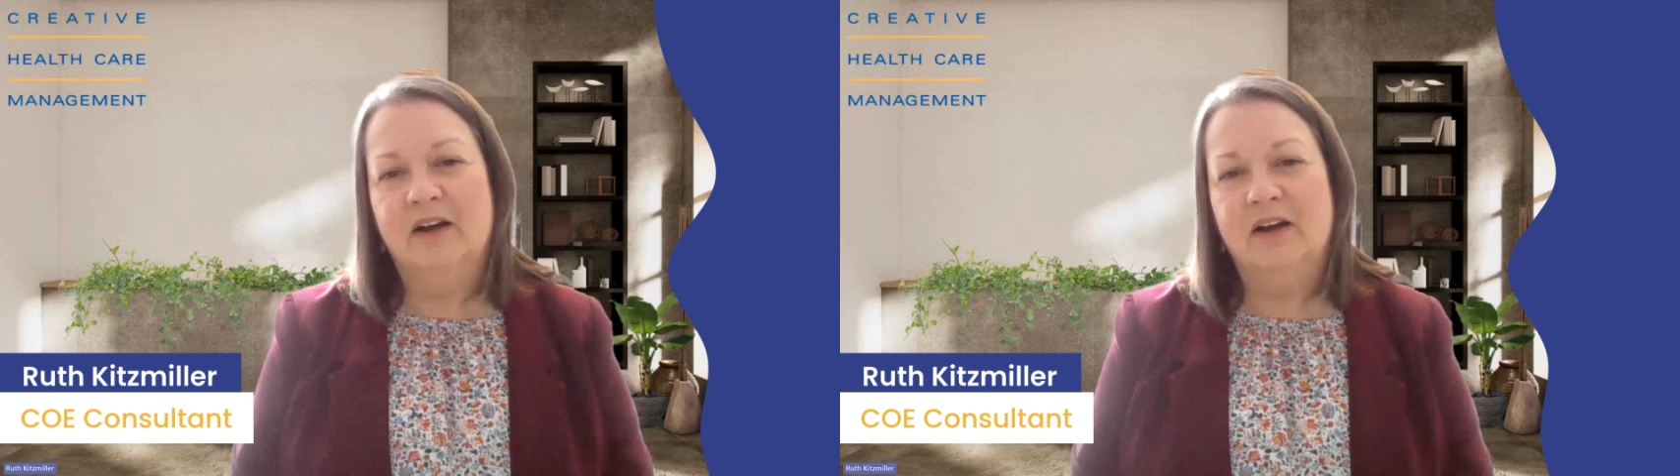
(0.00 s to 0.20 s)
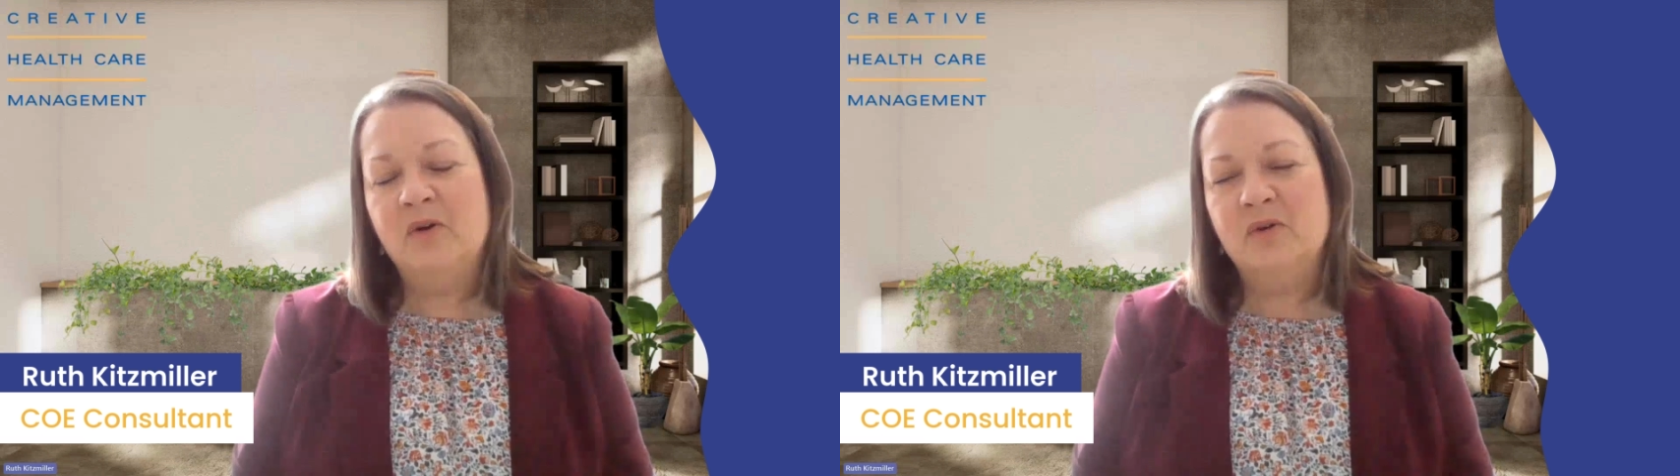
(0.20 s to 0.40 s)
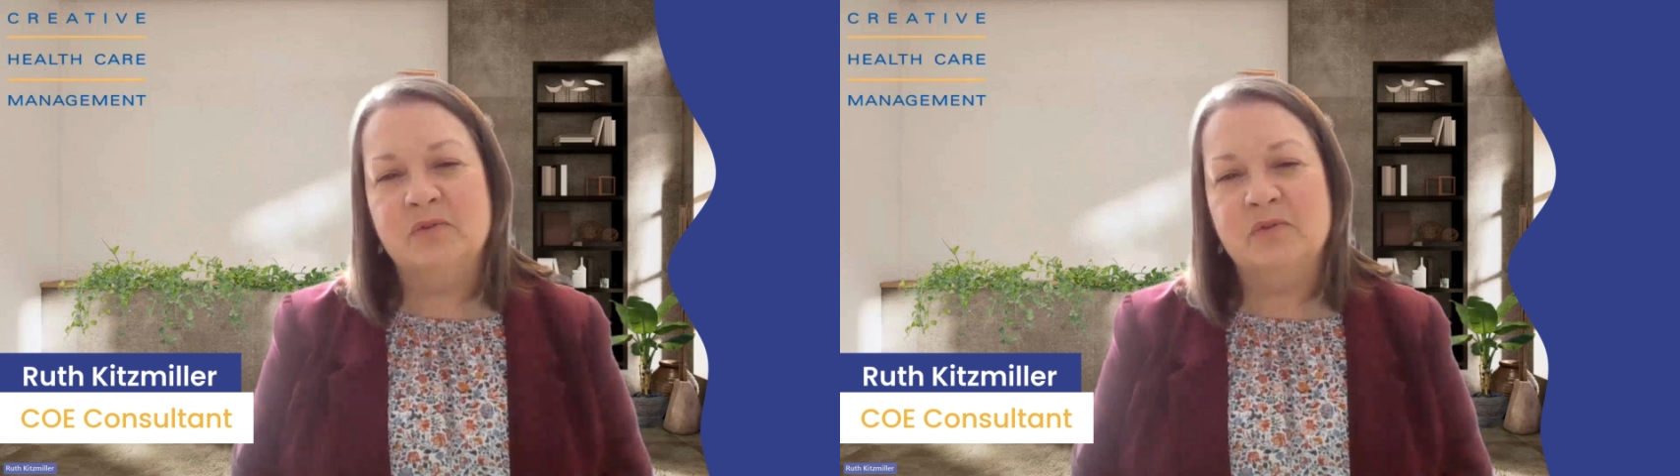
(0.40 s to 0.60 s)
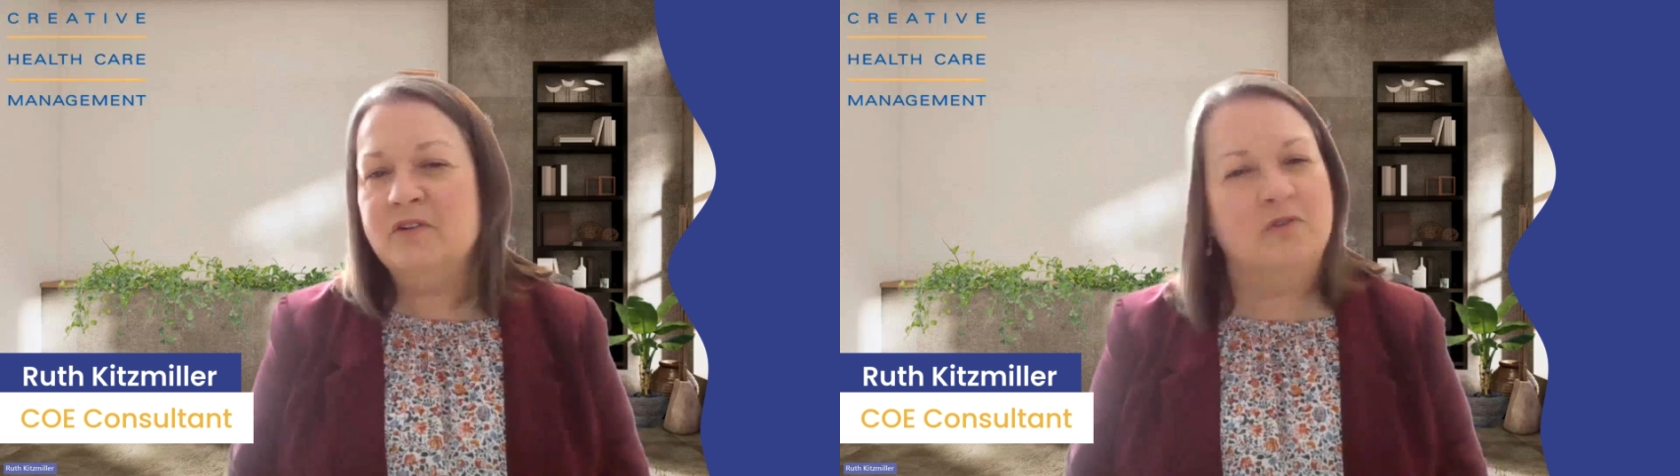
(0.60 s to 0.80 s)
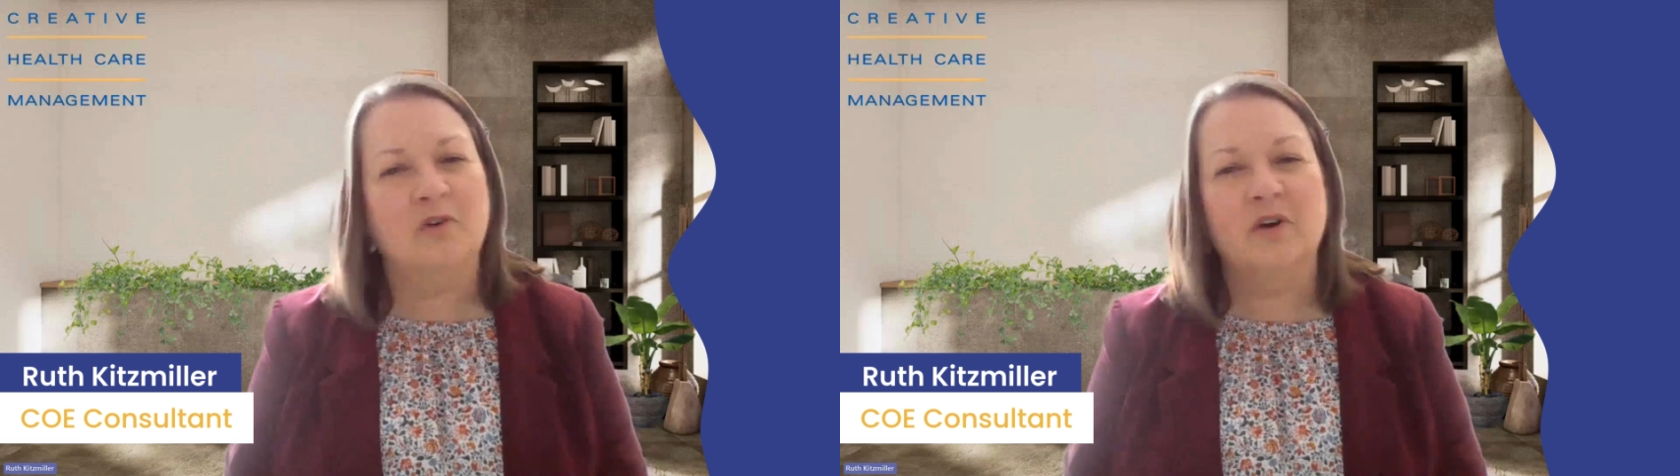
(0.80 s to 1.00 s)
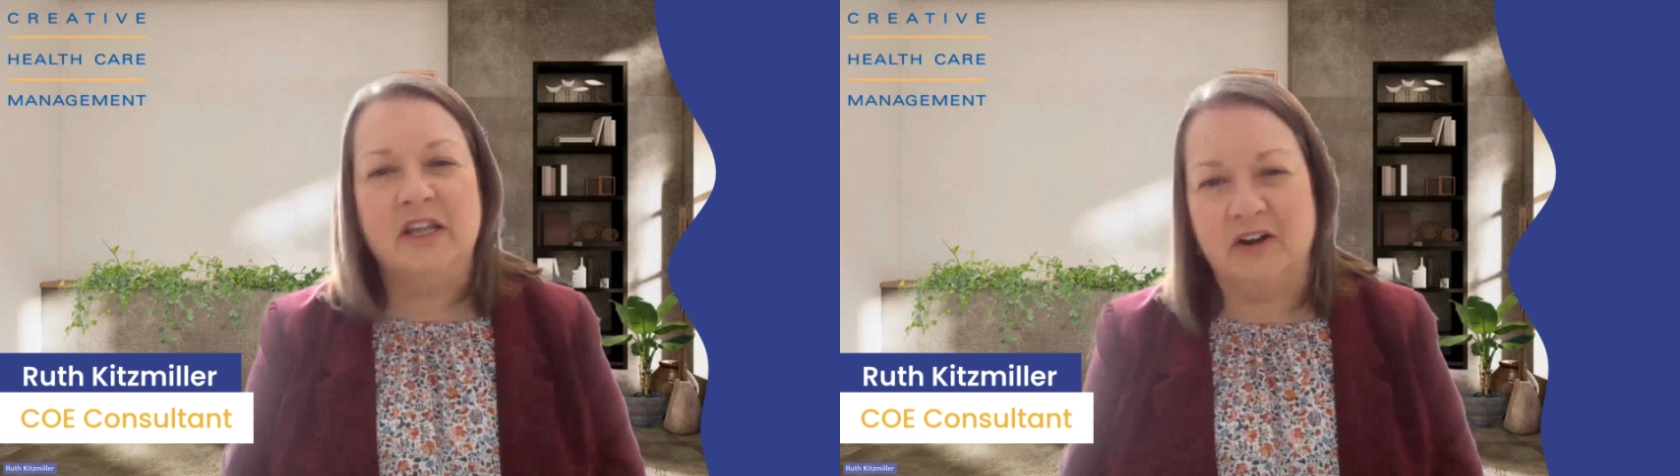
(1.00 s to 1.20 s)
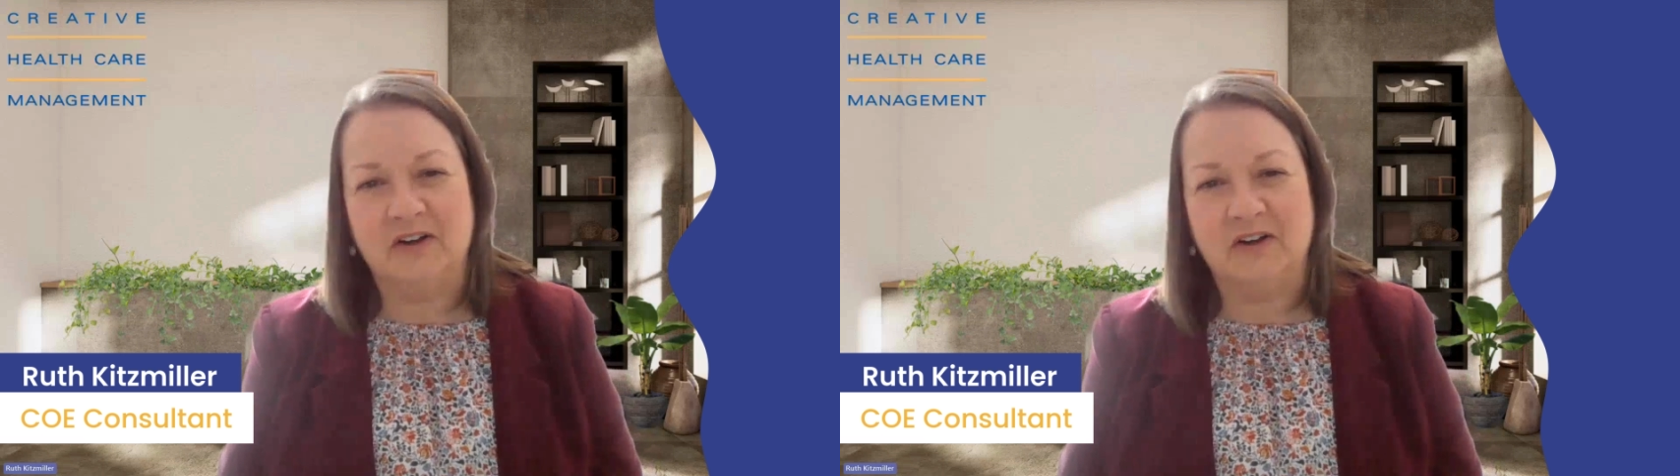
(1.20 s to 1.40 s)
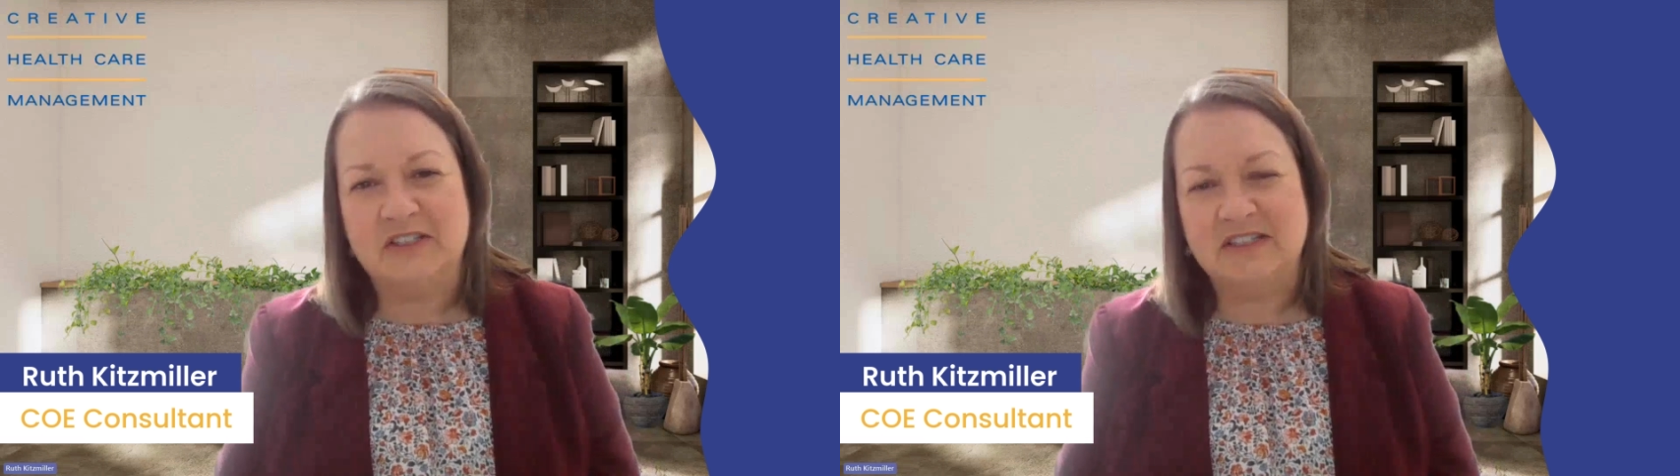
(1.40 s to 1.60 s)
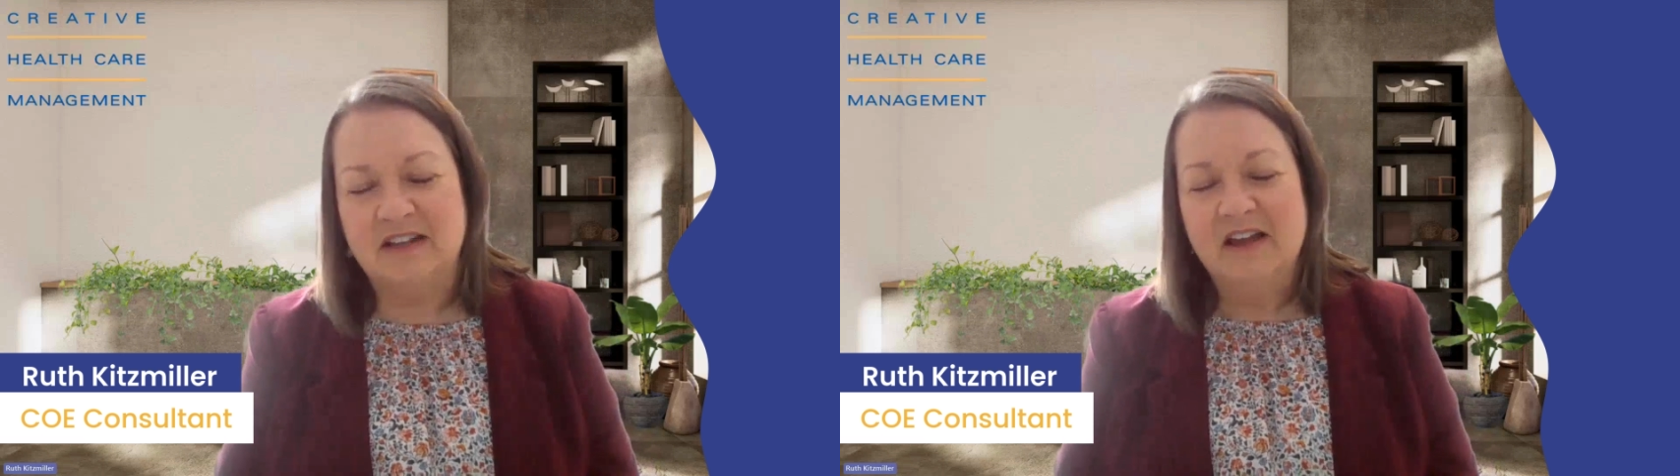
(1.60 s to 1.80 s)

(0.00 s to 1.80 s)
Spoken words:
3 to 4 years.